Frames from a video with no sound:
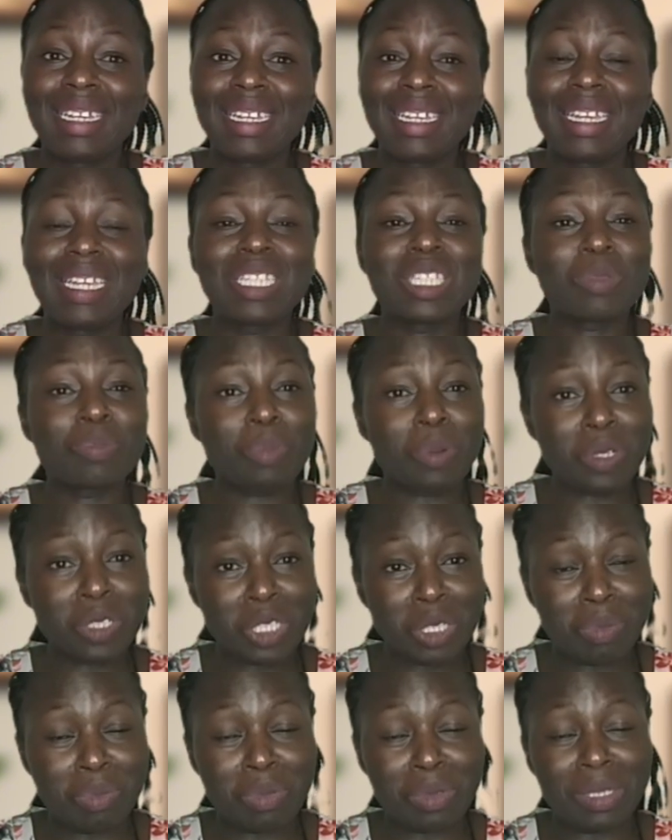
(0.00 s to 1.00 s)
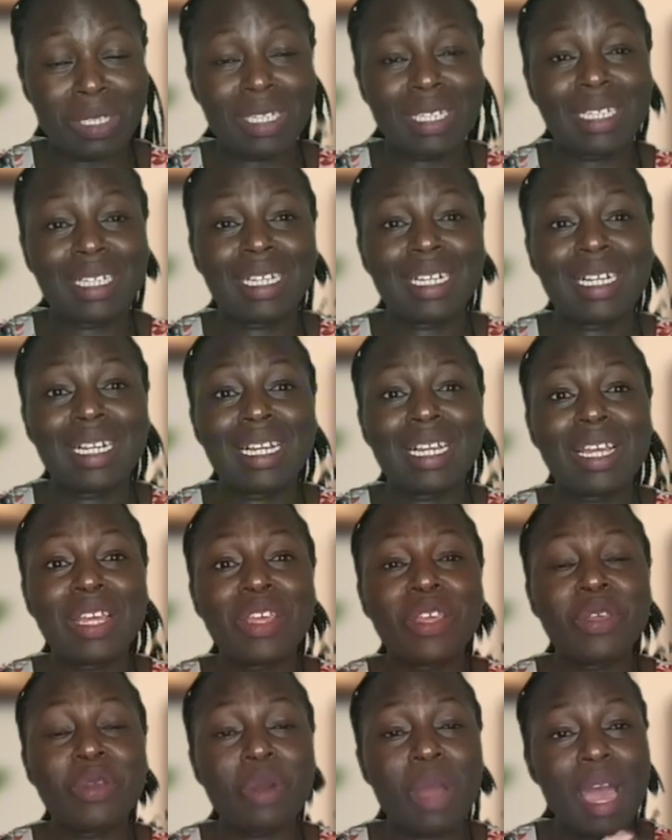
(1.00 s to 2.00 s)
It's possible.
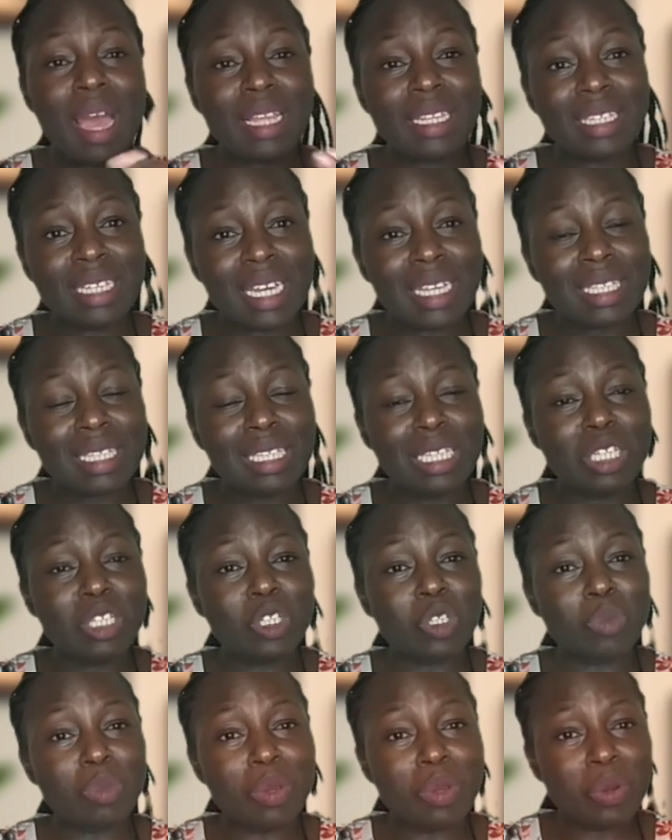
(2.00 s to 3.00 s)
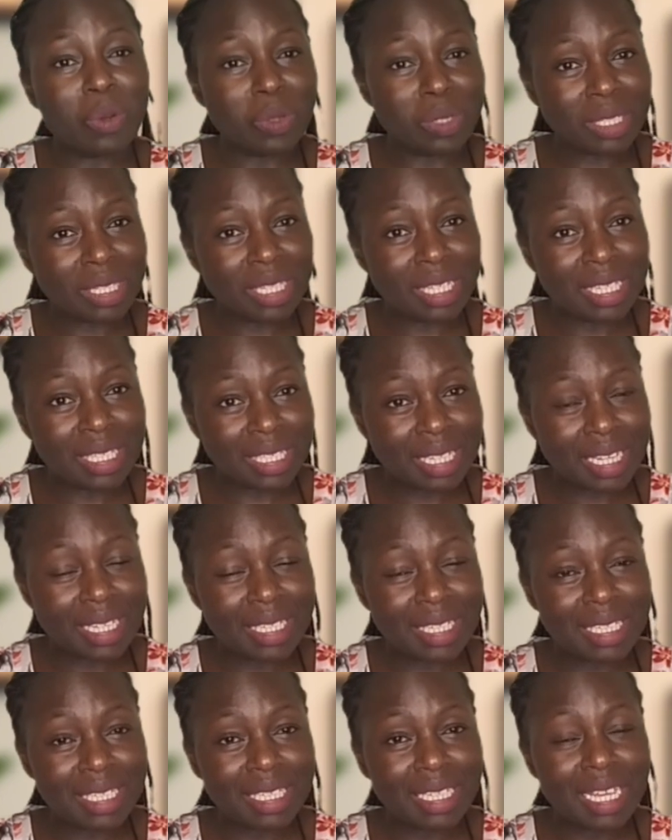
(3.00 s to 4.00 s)
You just need to be
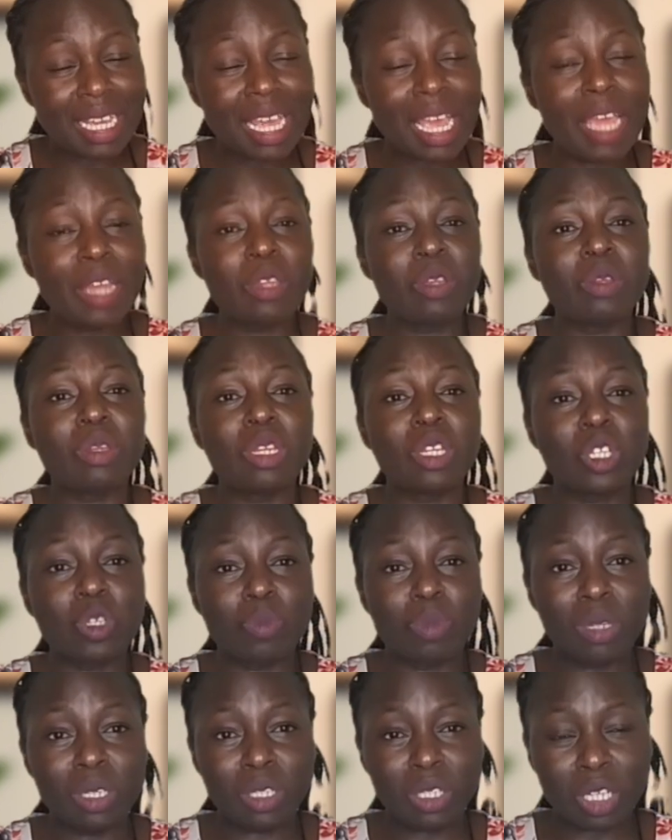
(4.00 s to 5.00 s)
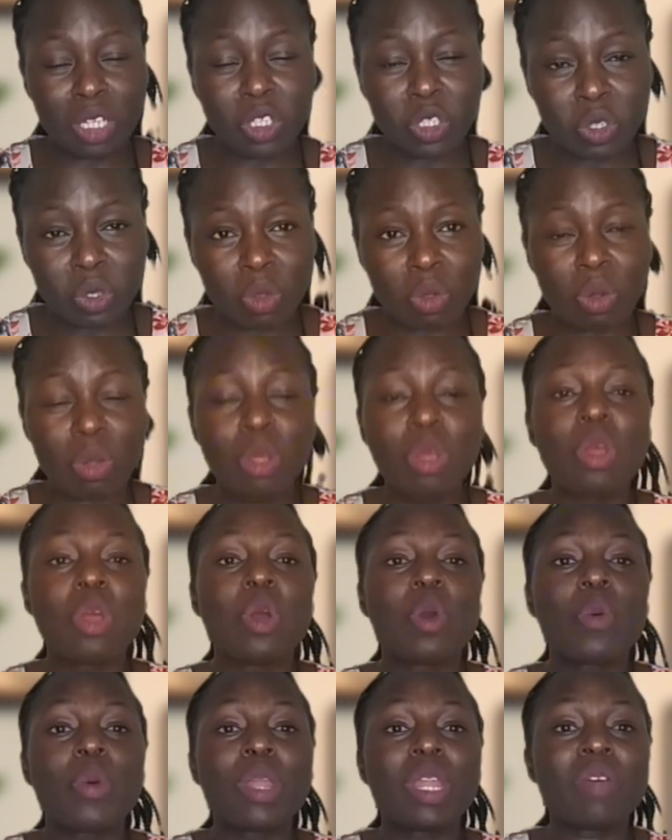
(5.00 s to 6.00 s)
consistent and you need to be intentional.
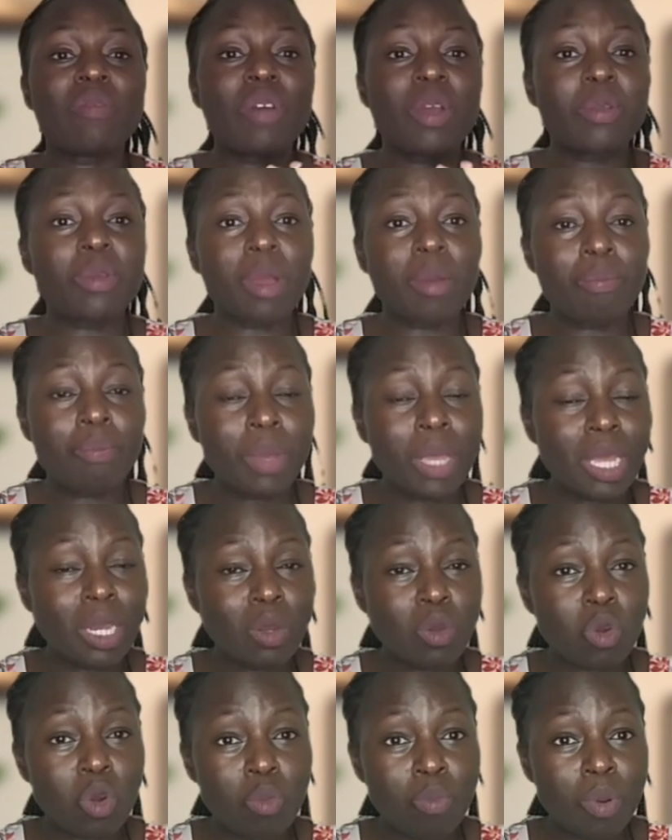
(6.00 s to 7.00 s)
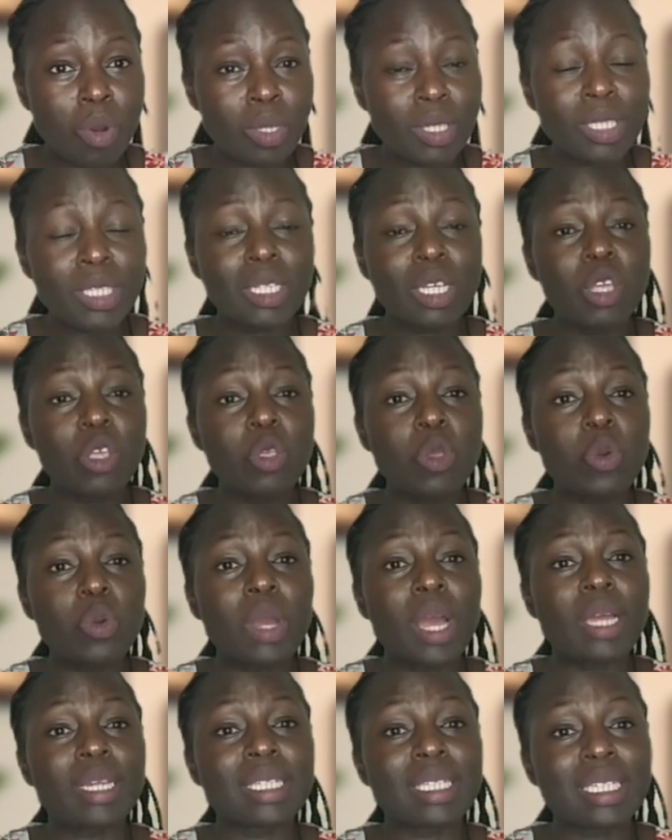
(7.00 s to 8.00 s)
Whenever you are paid coupons, you
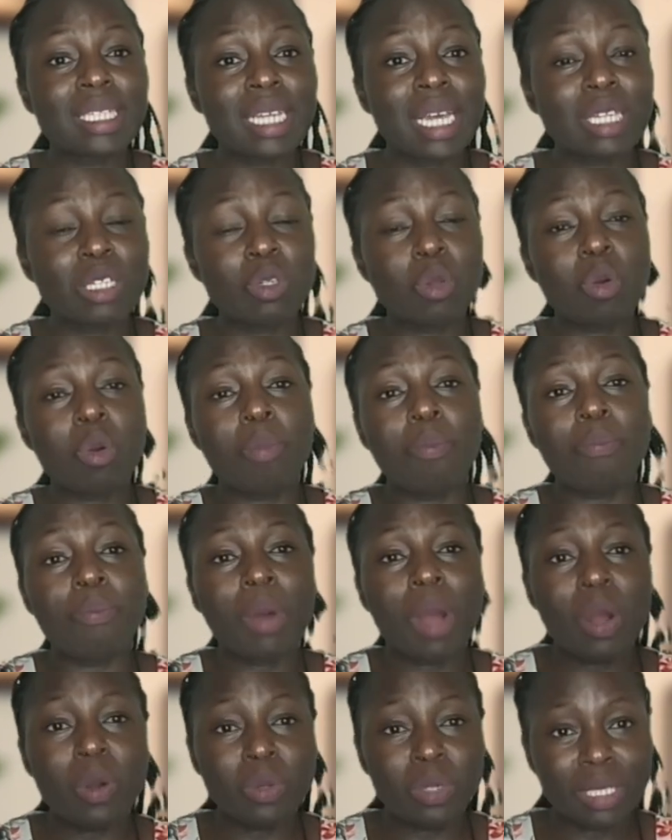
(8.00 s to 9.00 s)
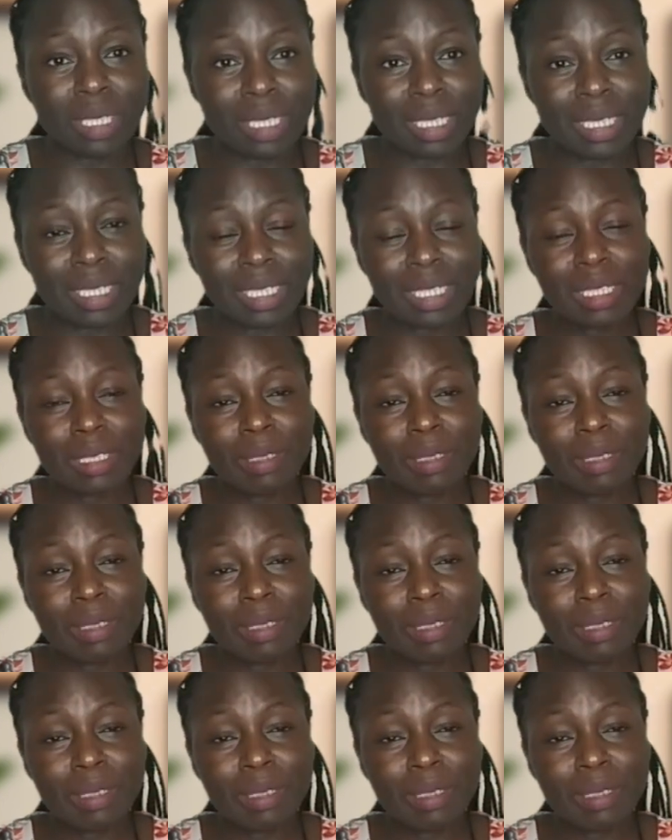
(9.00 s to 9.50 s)
can start compounding.